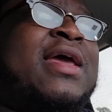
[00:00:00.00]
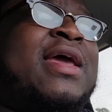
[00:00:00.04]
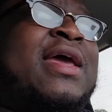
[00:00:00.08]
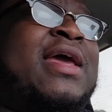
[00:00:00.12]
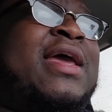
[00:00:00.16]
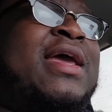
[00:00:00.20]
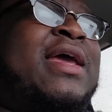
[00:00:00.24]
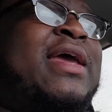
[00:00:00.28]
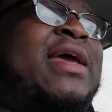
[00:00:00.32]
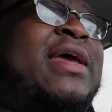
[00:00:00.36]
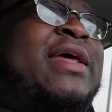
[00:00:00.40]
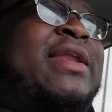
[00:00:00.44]

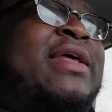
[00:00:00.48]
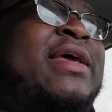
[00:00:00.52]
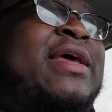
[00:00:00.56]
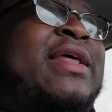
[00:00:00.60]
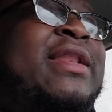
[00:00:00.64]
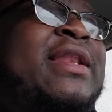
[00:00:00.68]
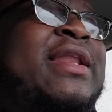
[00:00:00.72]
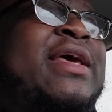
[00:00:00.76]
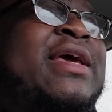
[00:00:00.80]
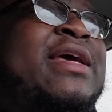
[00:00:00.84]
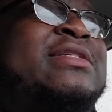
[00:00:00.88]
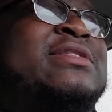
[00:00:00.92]
and it
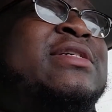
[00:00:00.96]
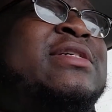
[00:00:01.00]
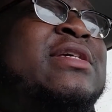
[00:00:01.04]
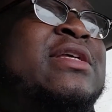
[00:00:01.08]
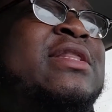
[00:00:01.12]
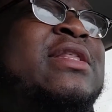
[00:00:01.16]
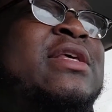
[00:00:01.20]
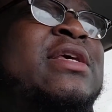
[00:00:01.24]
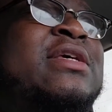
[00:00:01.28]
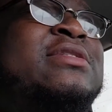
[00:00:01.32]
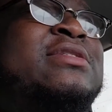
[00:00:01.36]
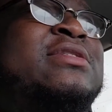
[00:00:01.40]
led to
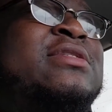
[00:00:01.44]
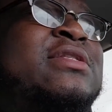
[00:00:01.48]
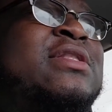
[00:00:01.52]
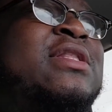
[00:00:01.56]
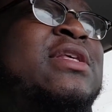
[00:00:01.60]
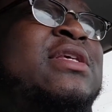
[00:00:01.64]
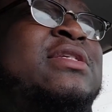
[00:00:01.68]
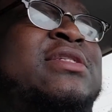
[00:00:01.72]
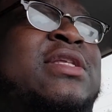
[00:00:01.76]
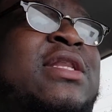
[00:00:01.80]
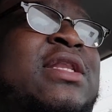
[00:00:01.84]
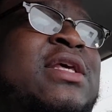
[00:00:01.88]

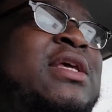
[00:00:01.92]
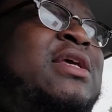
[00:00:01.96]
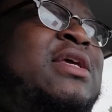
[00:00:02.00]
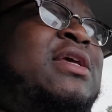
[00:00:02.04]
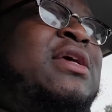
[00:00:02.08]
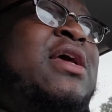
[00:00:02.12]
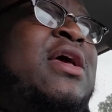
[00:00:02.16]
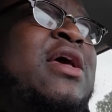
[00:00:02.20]
this leak.